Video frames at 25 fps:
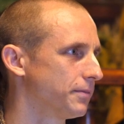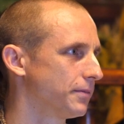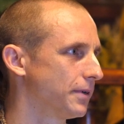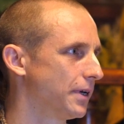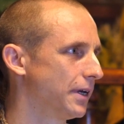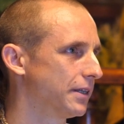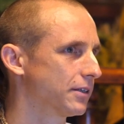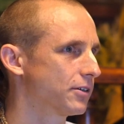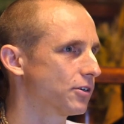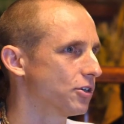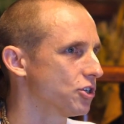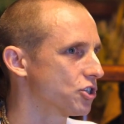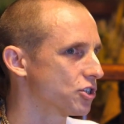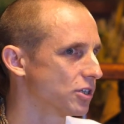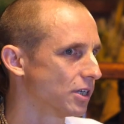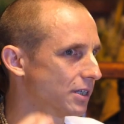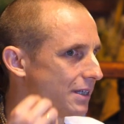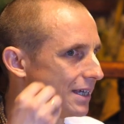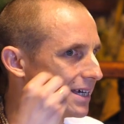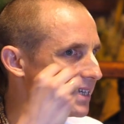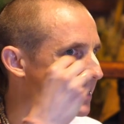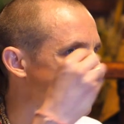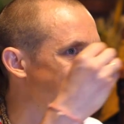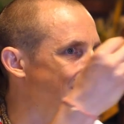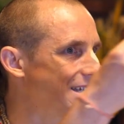And Krishna
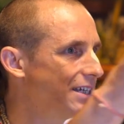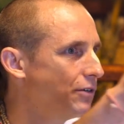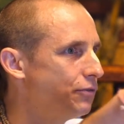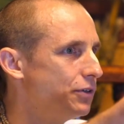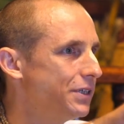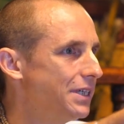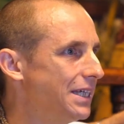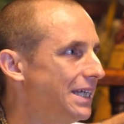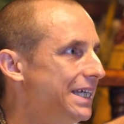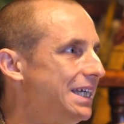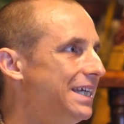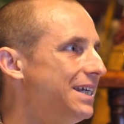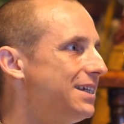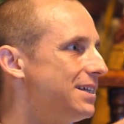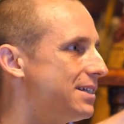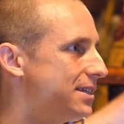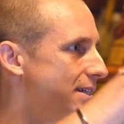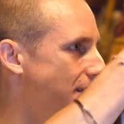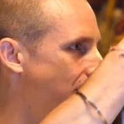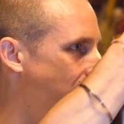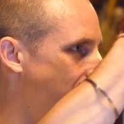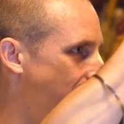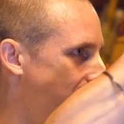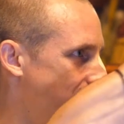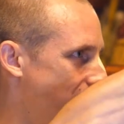doesn't give it
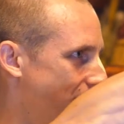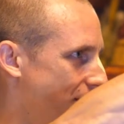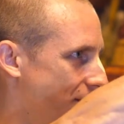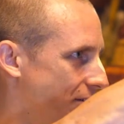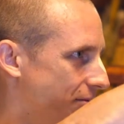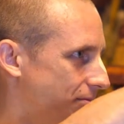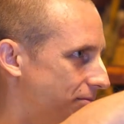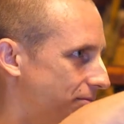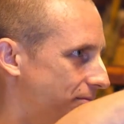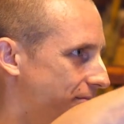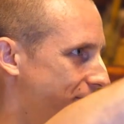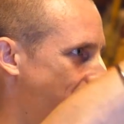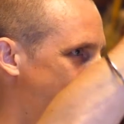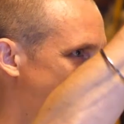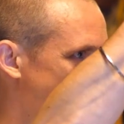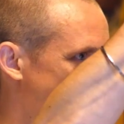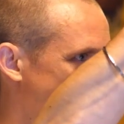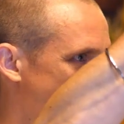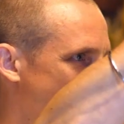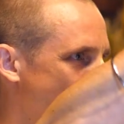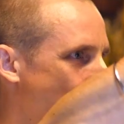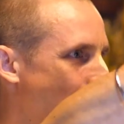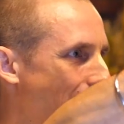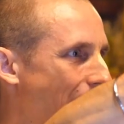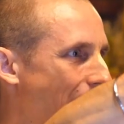easily to